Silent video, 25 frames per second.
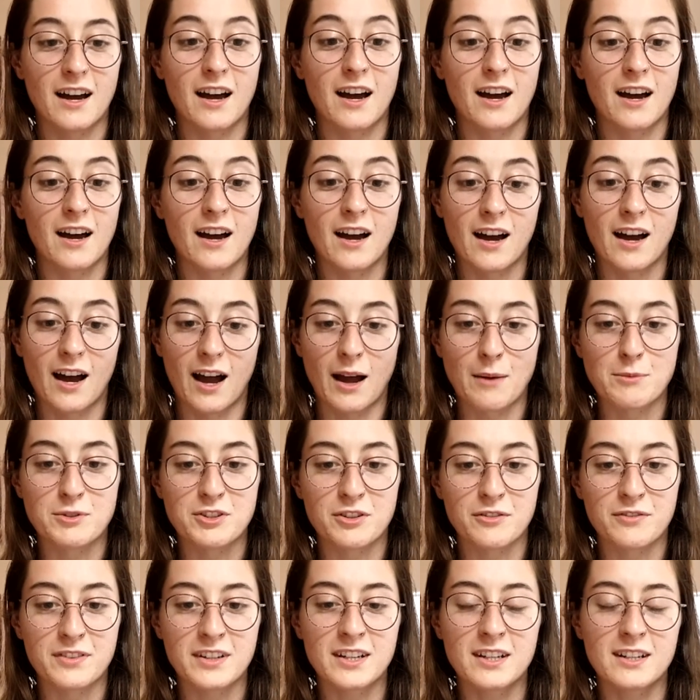Uh, I'm
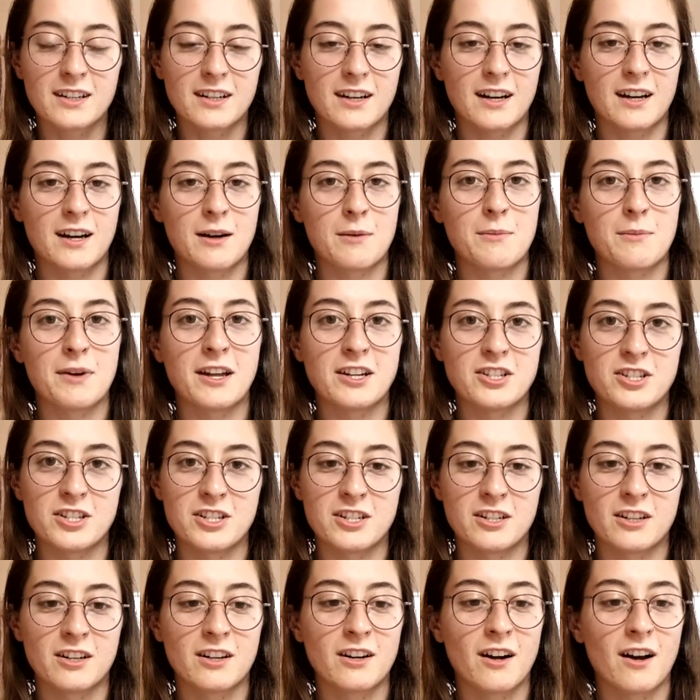Sophia. I'm an
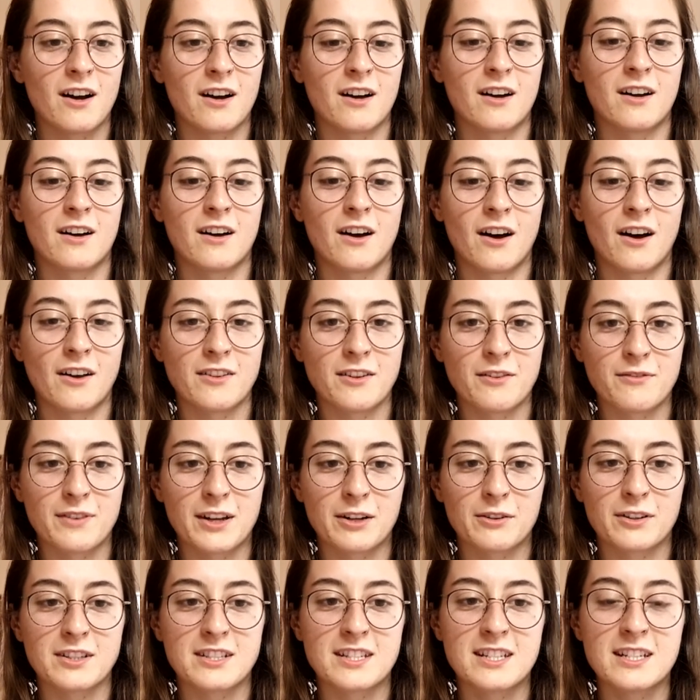engineer uh, on the
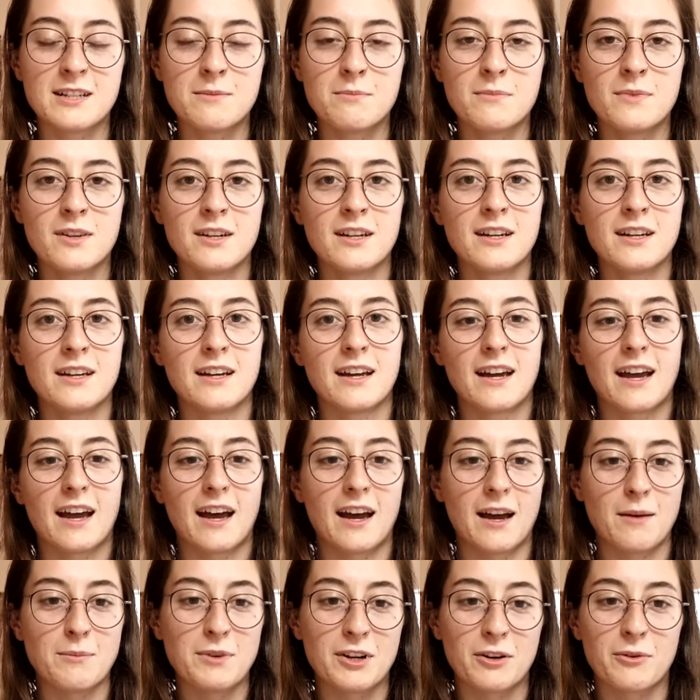Vagrant team.
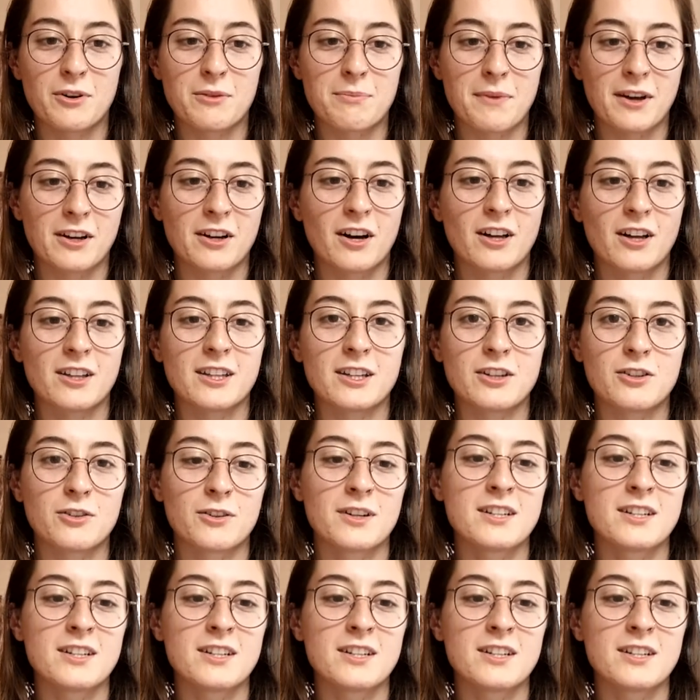I'm here with my colleague